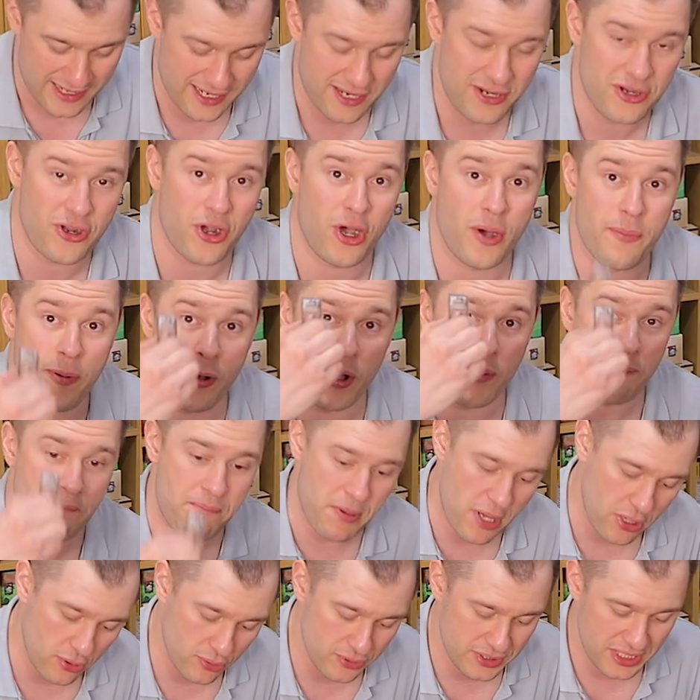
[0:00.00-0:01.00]
then you've got to put a
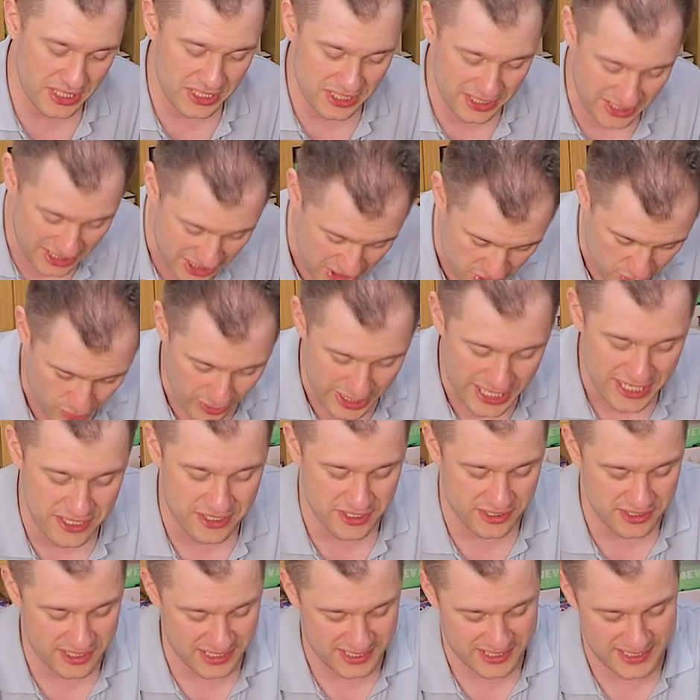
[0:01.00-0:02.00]
building in each
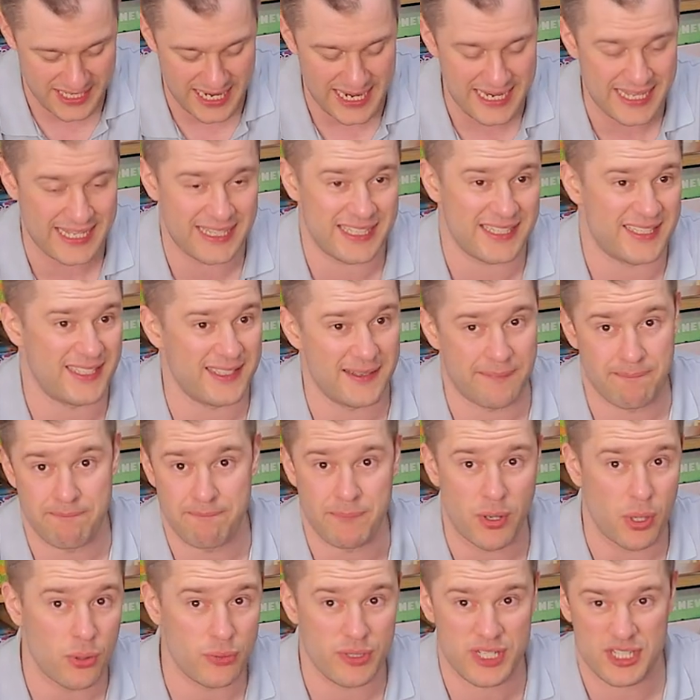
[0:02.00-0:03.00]
region to say that this is a
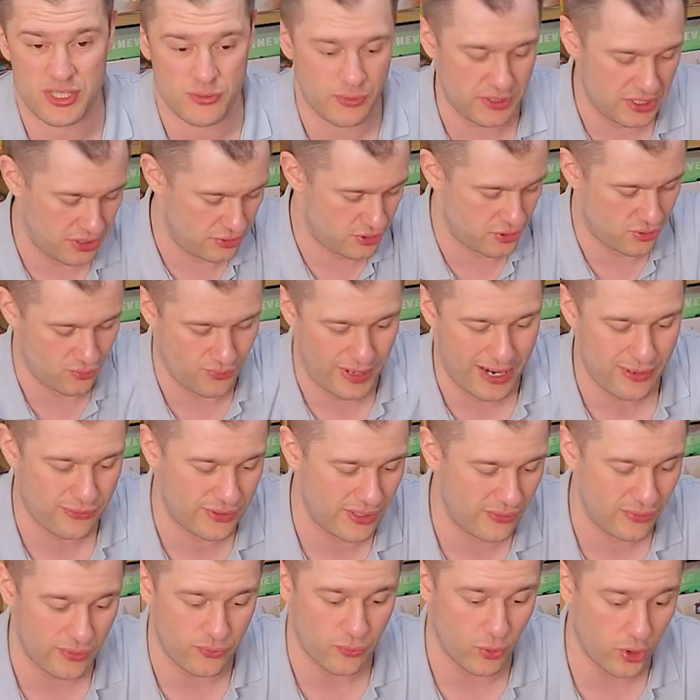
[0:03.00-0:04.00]
bonus when you surround
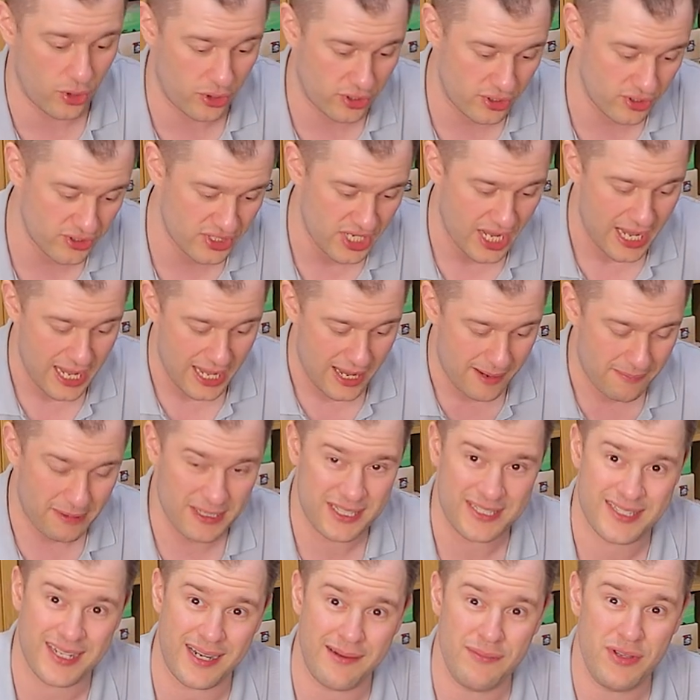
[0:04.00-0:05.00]
it with workers. By
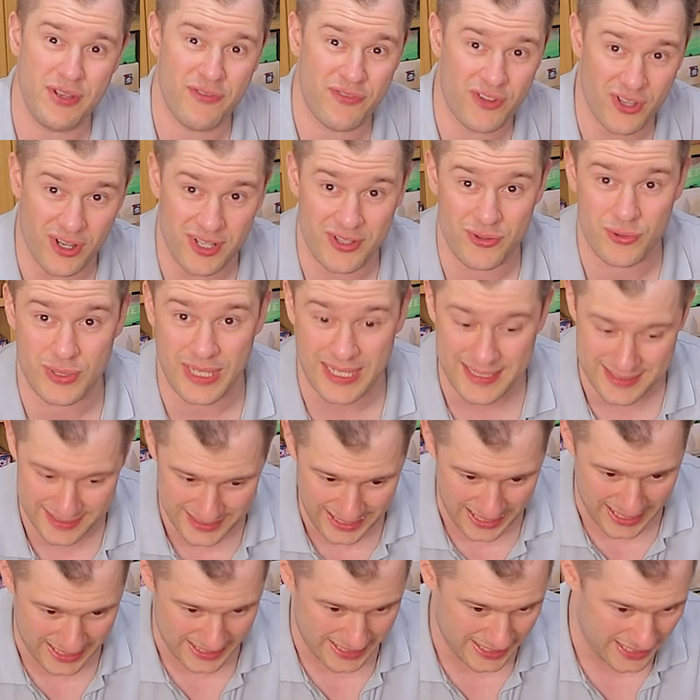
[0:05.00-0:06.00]
the time you've got all that
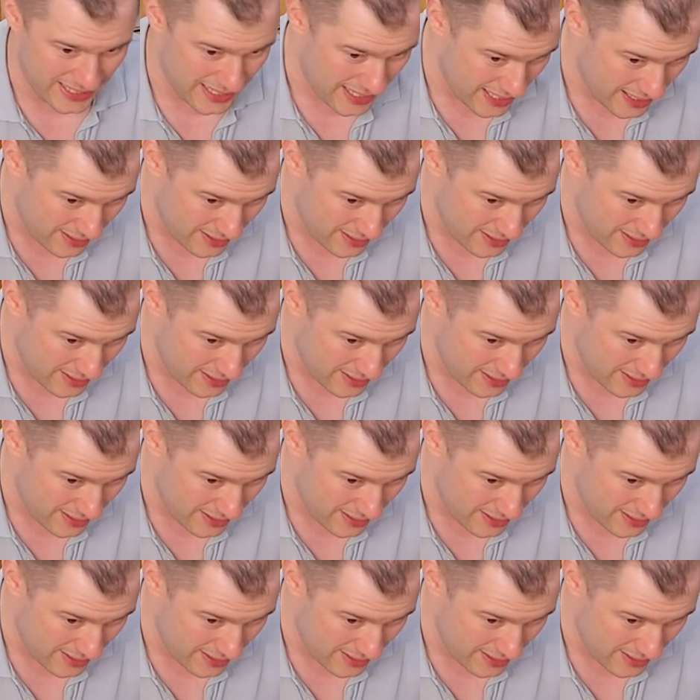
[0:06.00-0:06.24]
done,